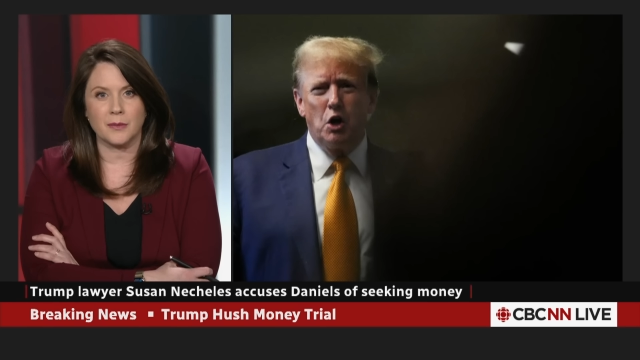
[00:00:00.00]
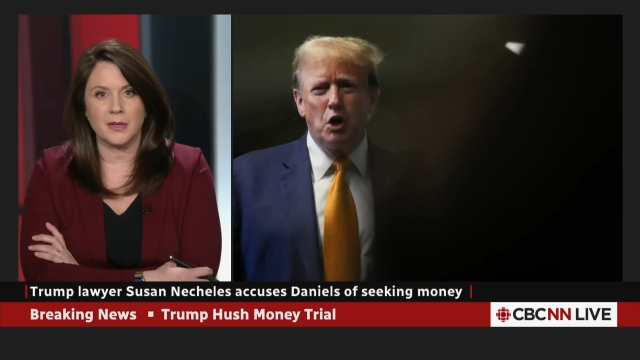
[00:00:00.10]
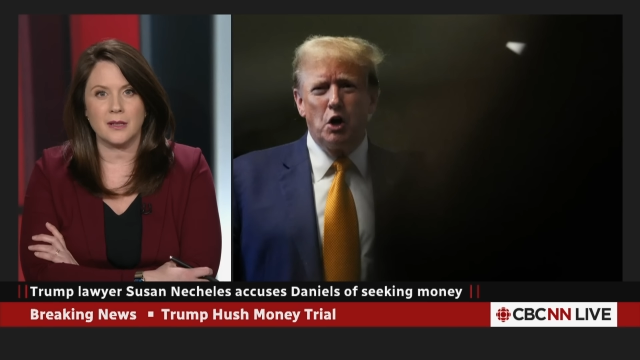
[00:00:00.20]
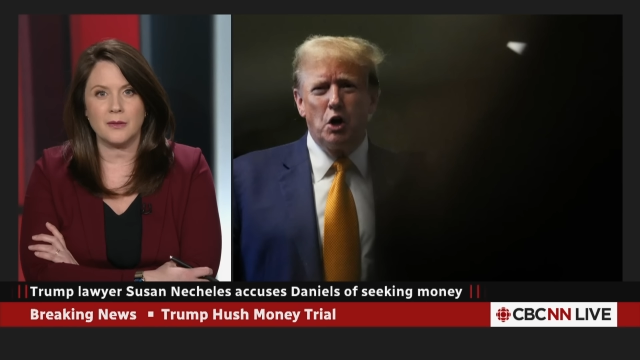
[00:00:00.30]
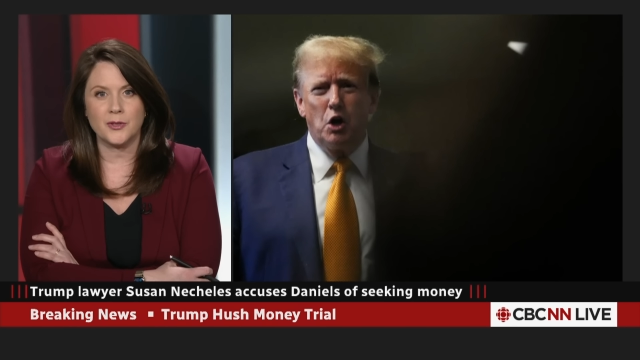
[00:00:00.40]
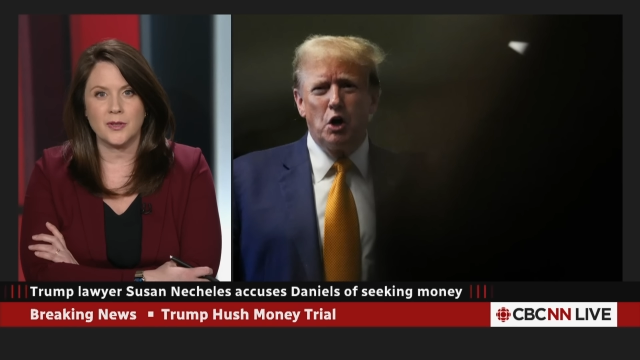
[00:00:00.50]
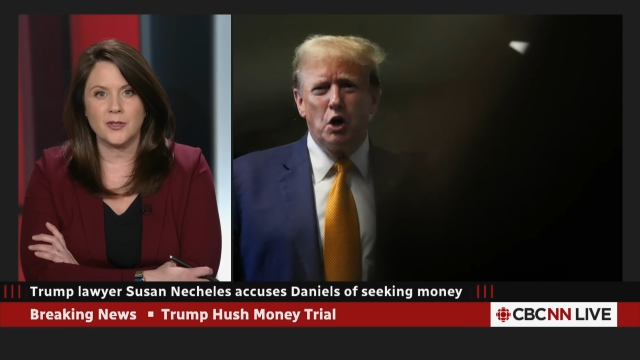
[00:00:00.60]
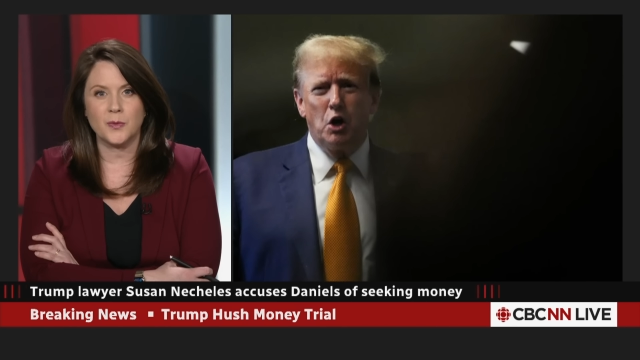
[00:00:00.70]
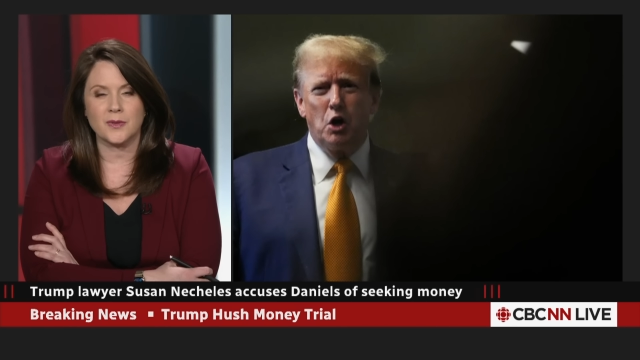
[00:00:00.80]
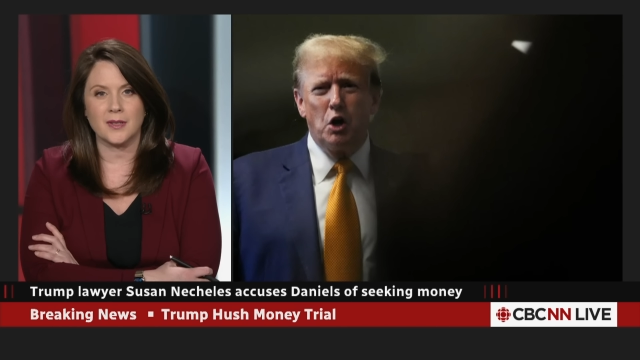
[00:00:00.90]
Speaker 1: I mean, there's
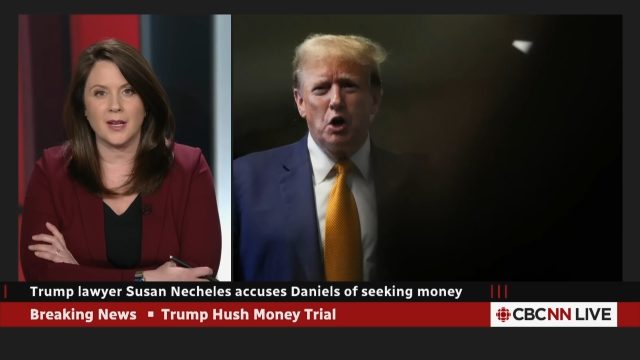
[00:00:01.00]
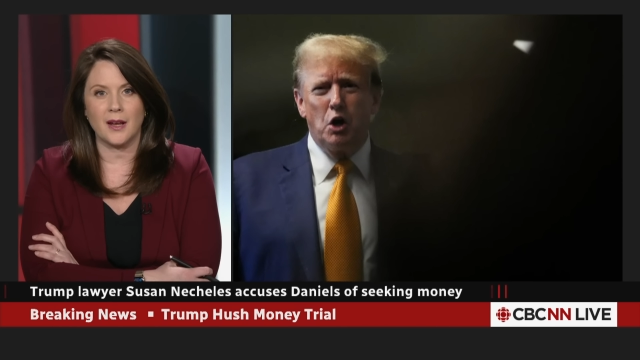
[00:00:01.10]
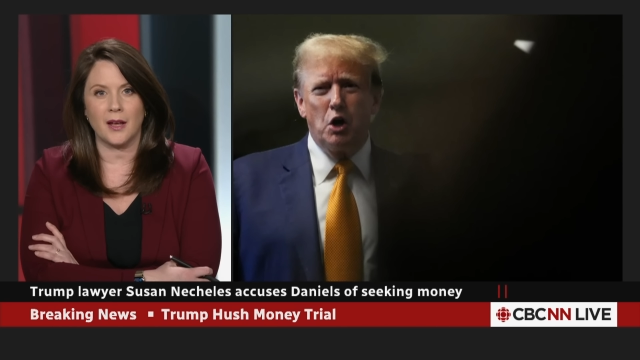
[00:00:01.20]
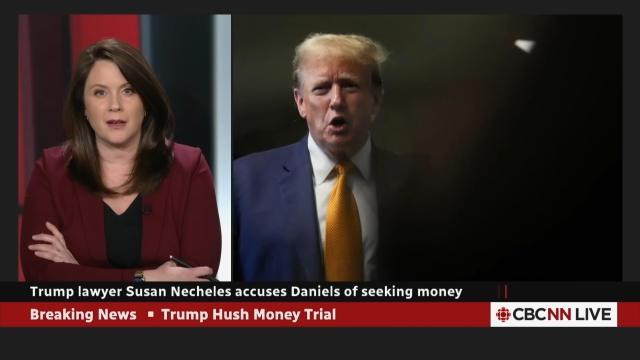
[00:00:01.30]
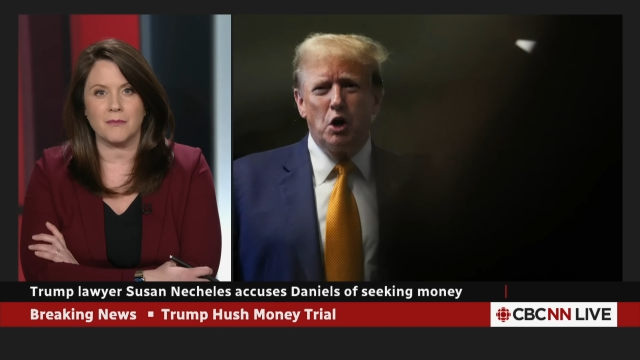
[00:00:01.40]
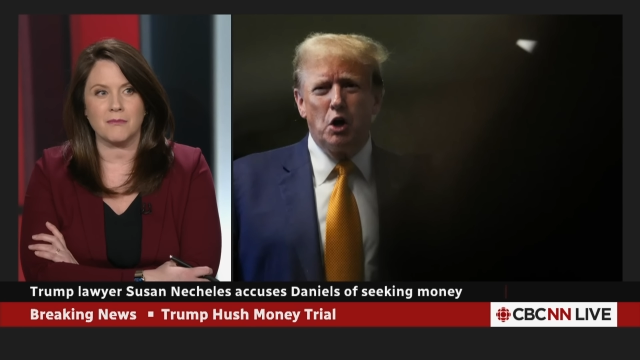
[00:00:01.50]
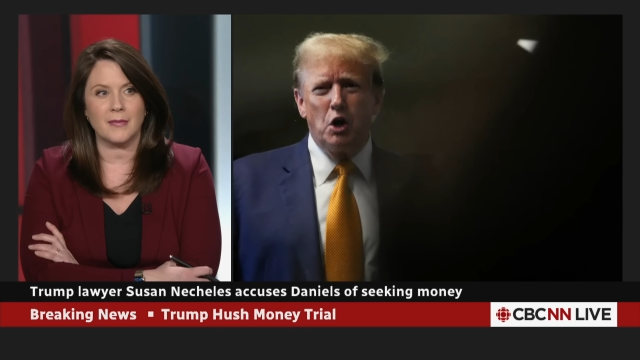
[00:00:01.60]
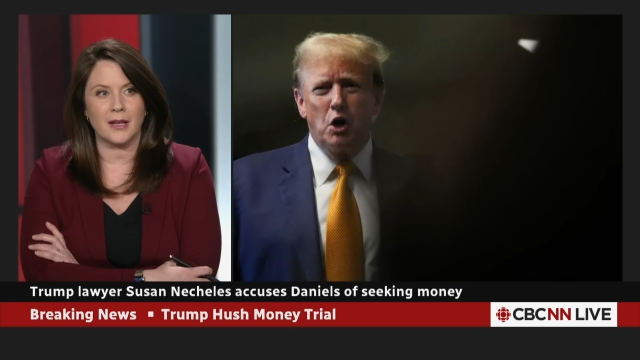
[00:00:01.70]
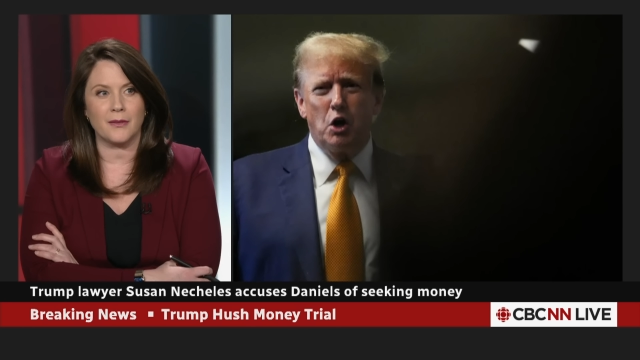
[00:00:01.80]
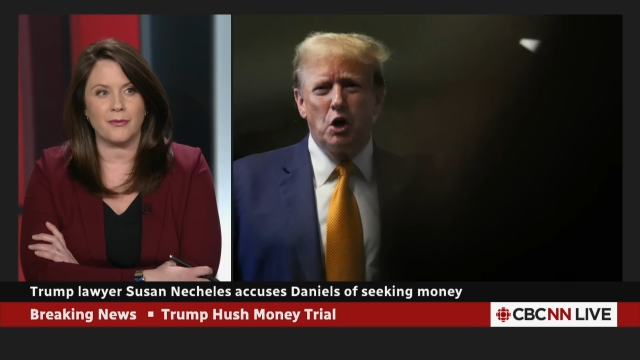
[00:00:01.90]
this was a a,
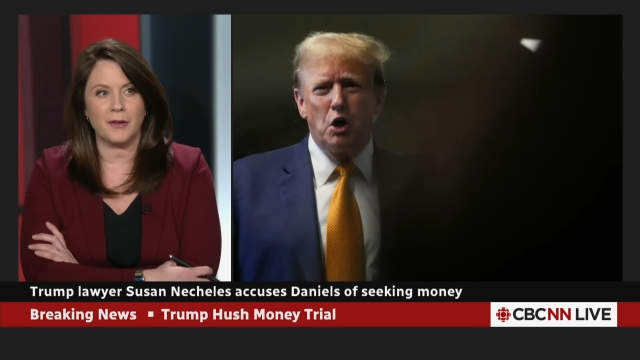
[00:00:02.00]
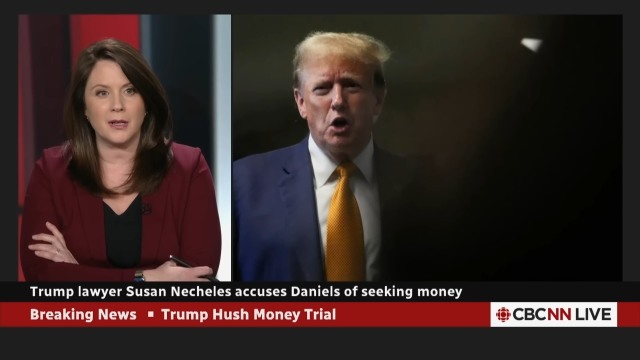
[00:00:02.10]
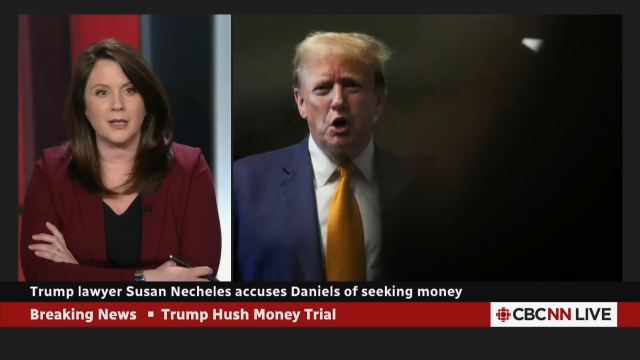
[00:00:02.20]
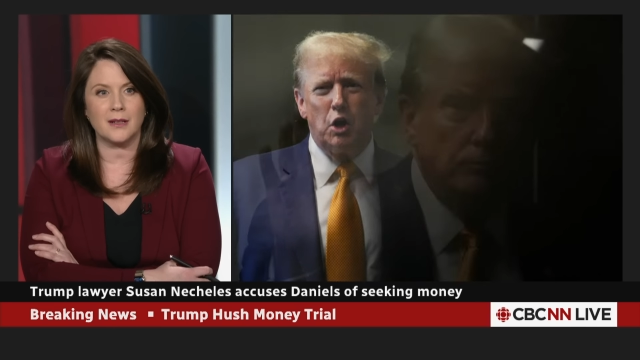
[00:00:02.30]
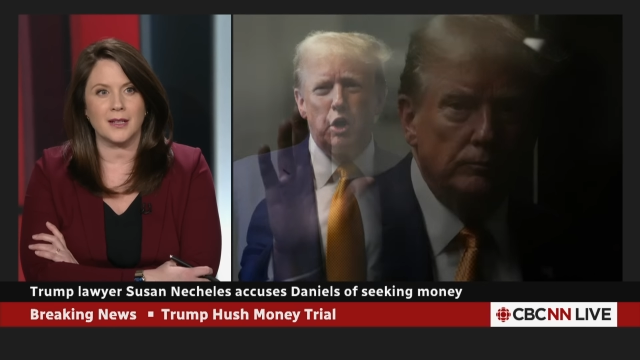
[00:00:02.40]
a very